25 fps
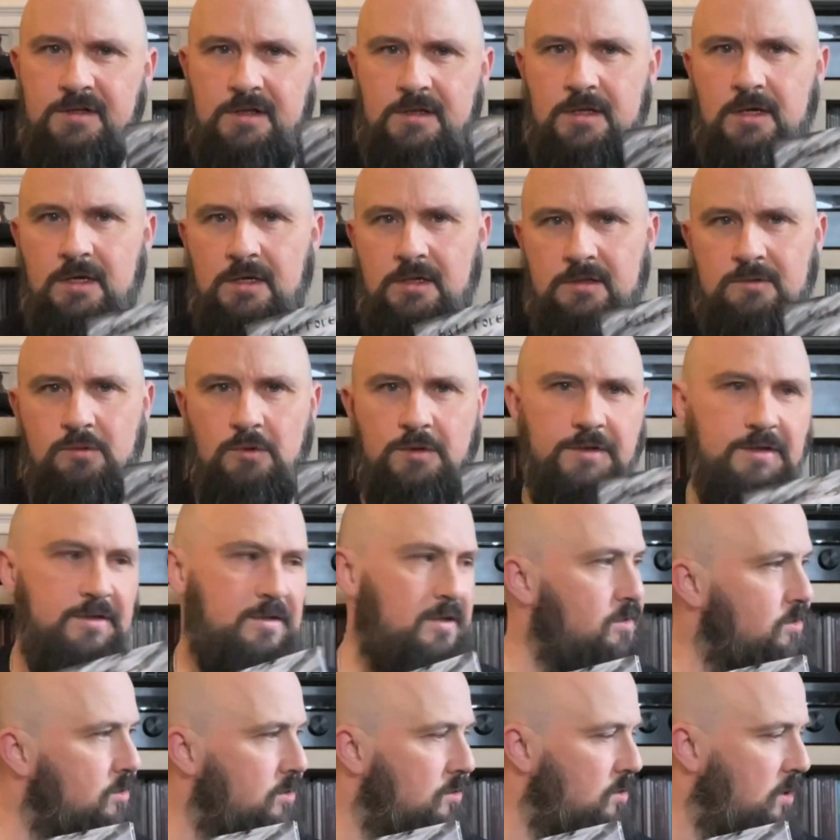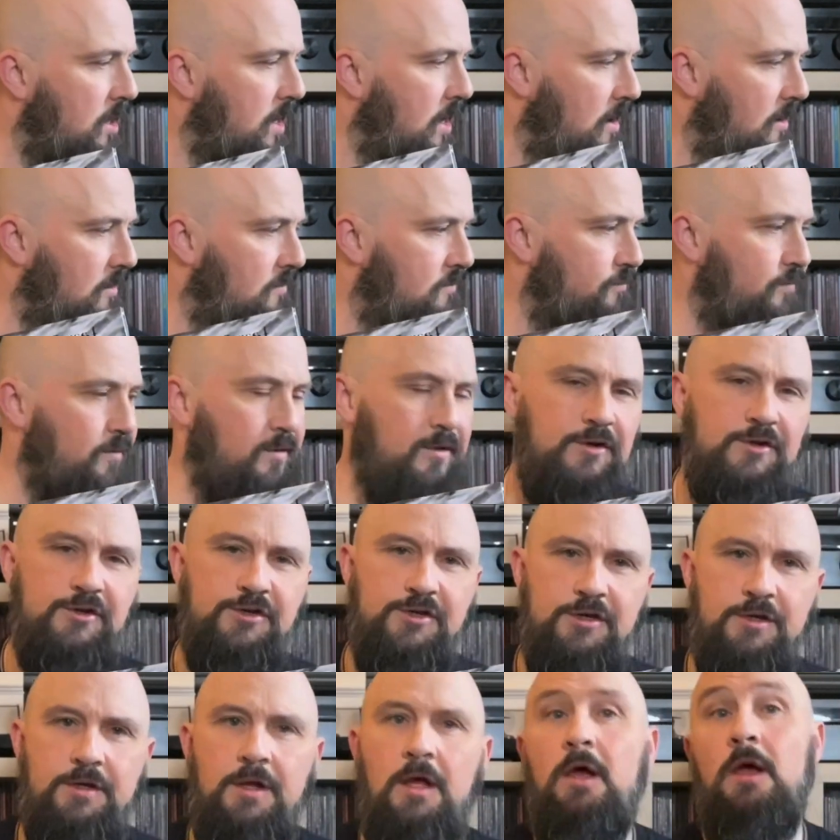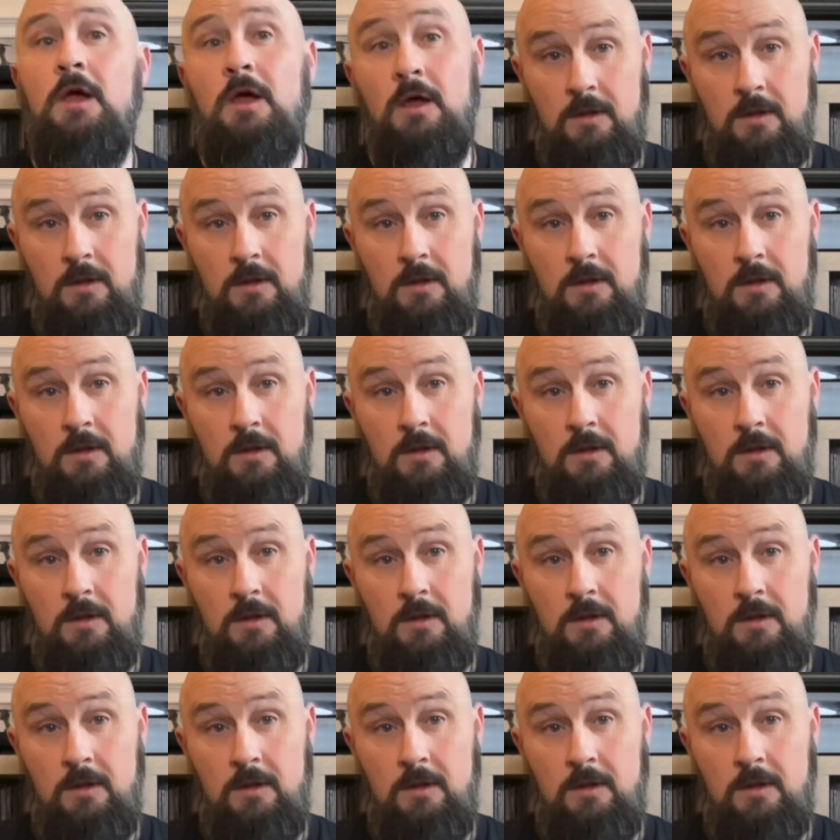I think there's one that's a dual case version.